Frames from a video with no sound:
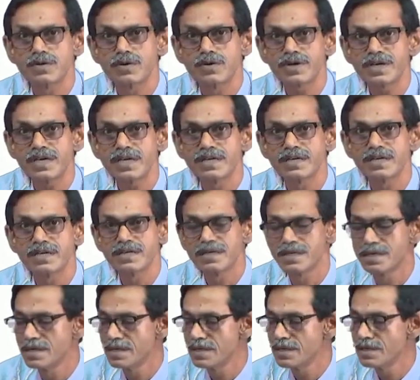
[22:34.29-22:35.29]
Okay,
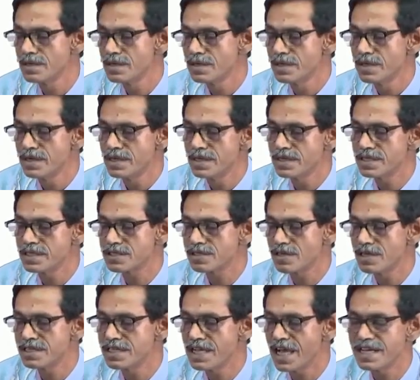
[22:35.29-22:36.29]
it is
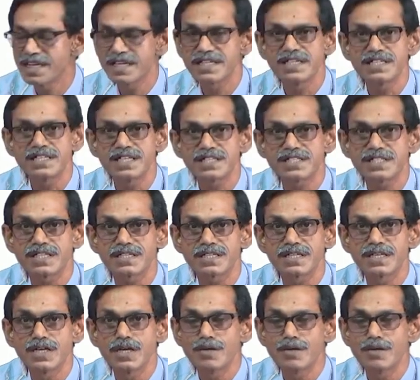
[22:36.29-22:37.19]
called direct detection,